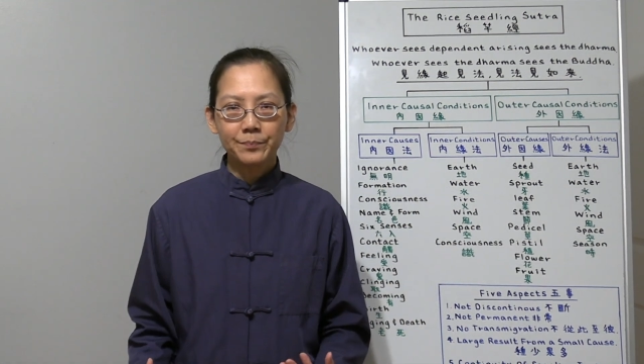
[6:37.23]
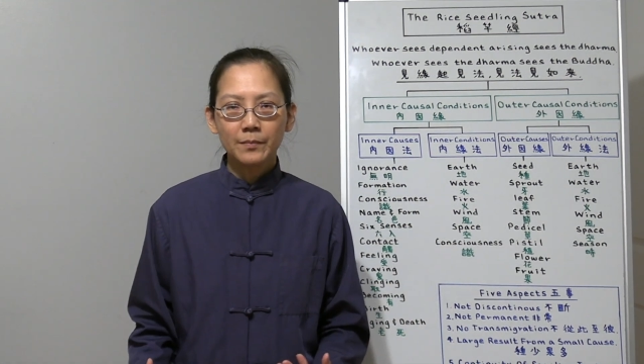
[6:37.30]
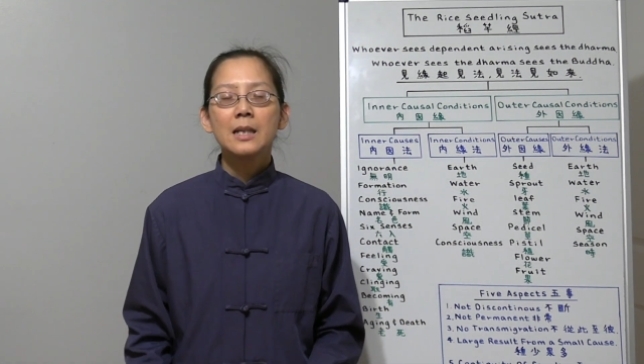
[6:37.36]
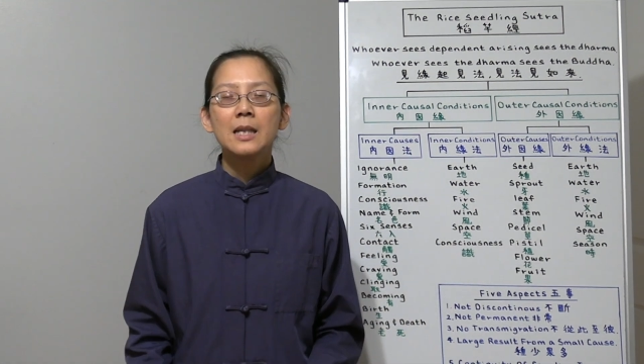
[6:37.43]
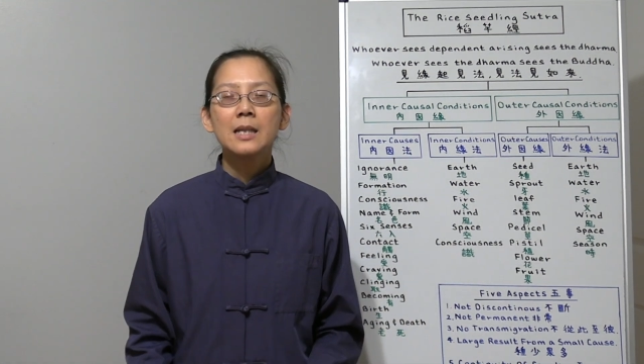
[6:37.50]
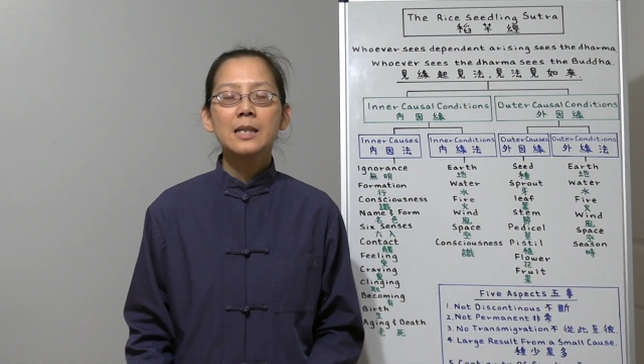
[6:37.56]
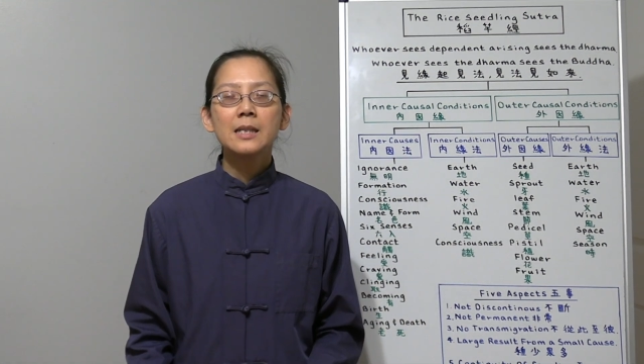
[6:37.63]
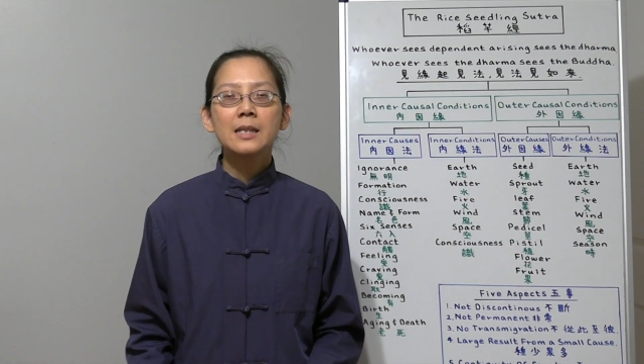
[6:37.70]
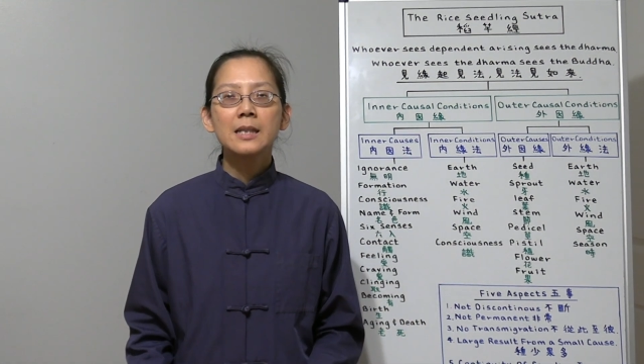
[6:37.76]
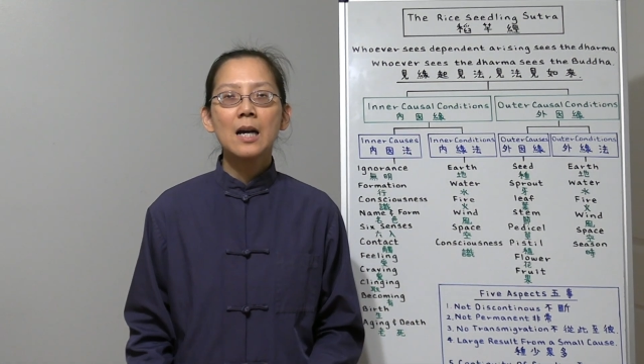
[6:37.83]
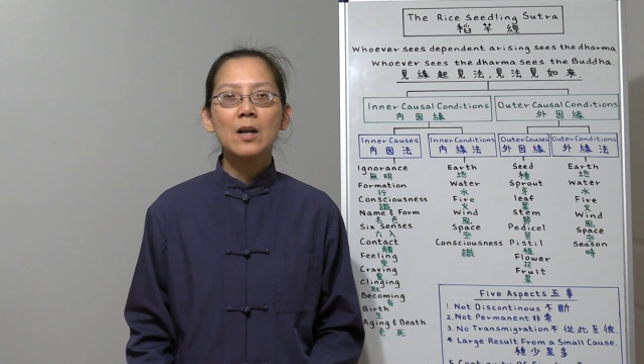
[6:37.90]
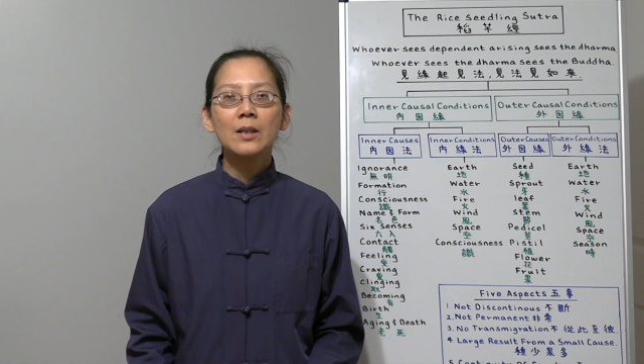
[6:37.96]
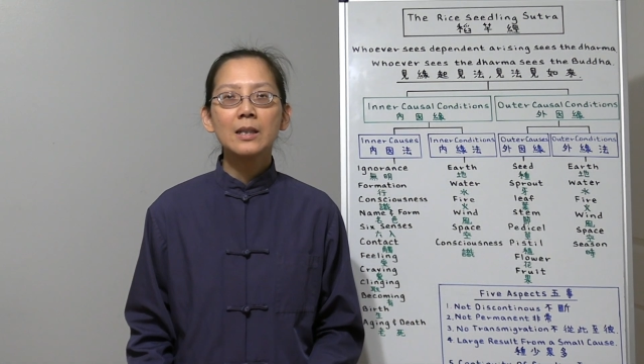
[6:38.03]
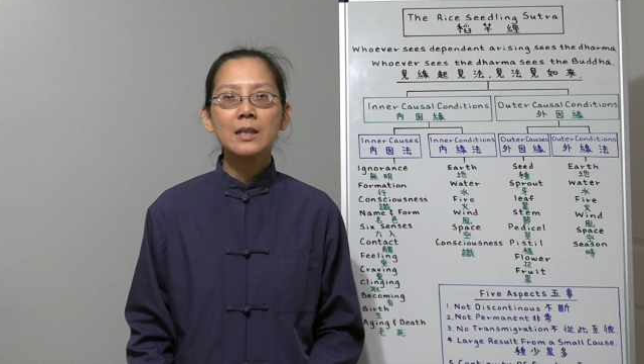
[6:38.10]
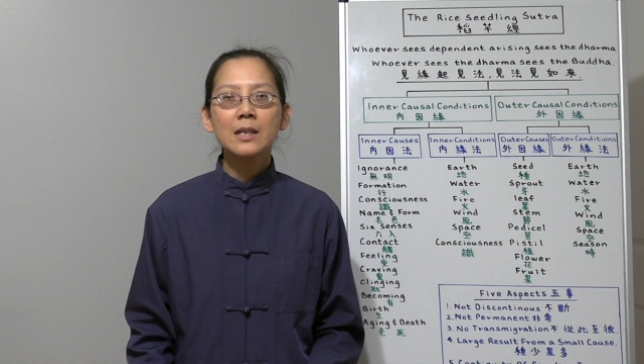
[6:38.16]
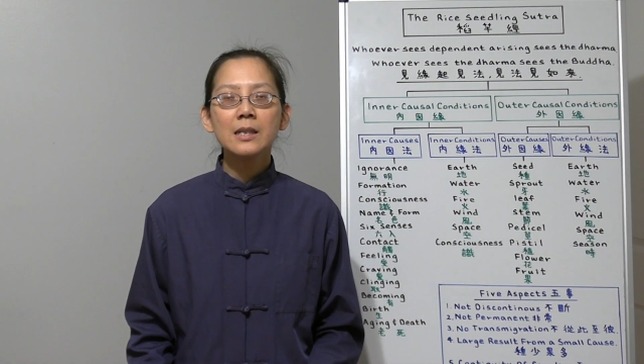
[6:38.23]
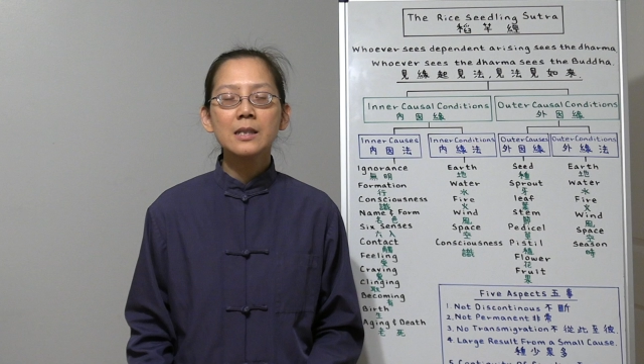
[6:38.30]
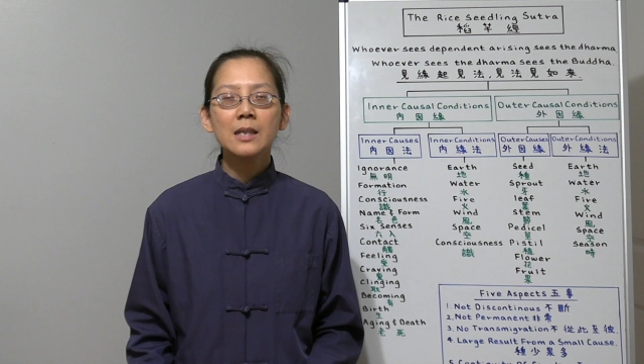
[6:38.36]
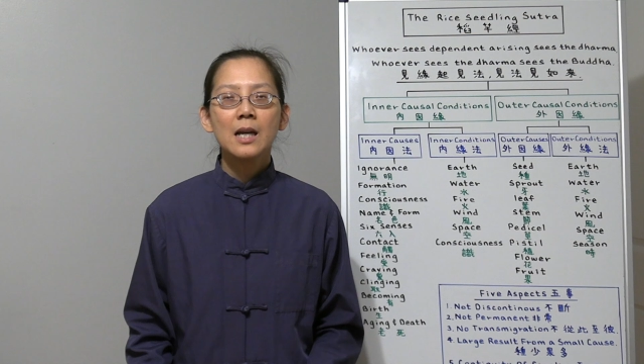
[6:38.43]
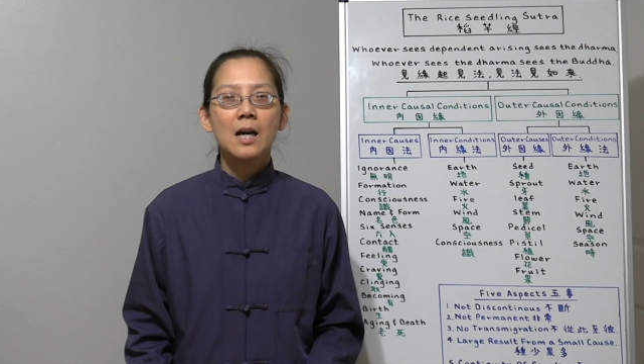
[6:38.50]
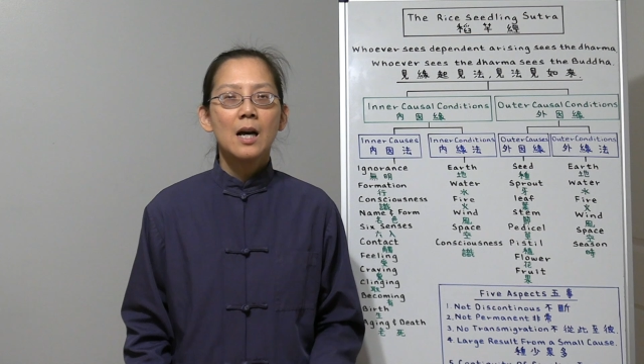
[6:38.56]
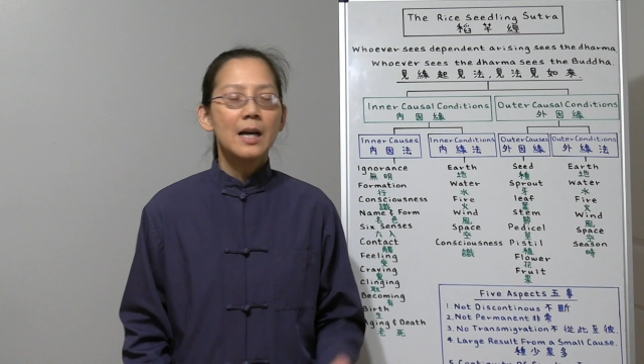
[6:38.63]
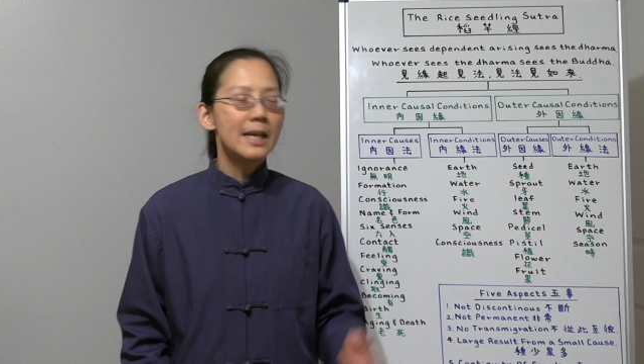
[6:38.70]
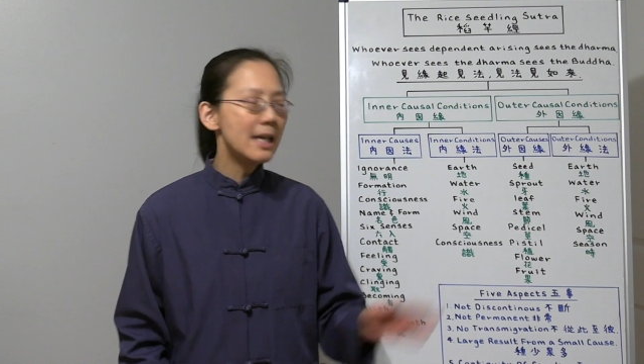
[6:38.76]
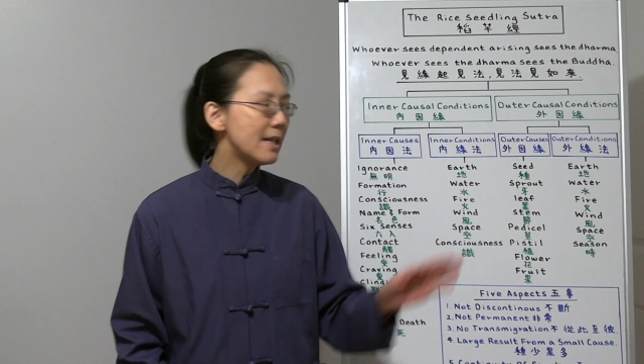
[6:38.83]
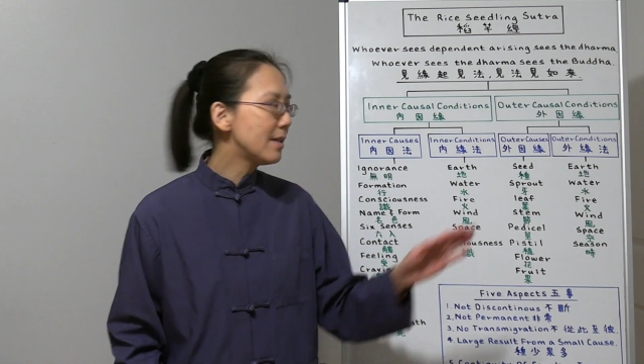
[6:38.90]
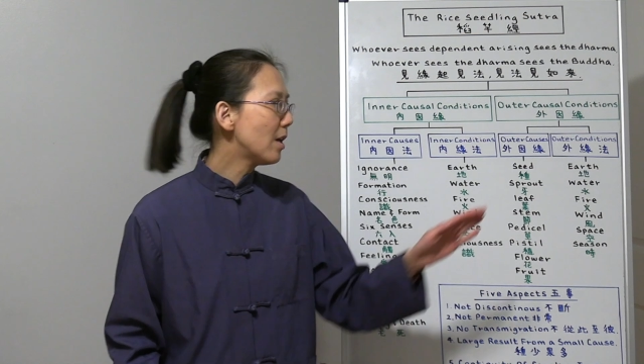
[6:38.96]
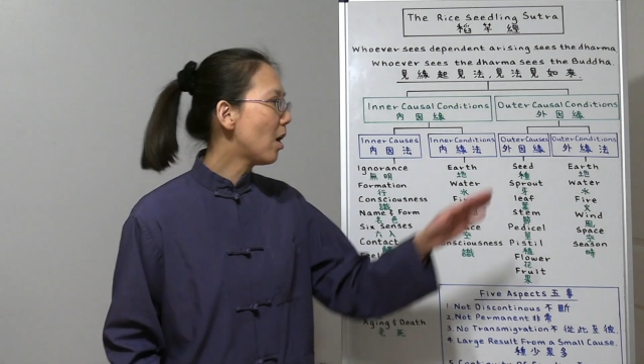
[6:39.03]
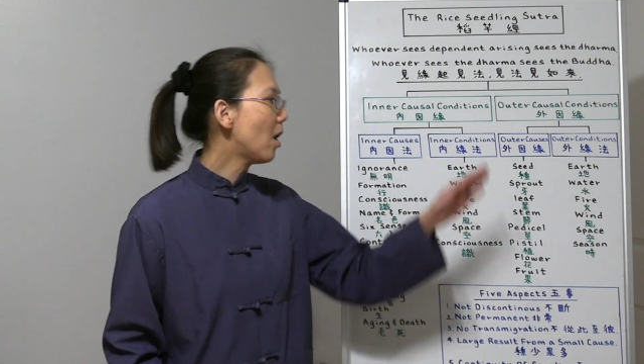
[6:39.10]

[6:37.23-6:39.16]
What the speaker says: This is telling us in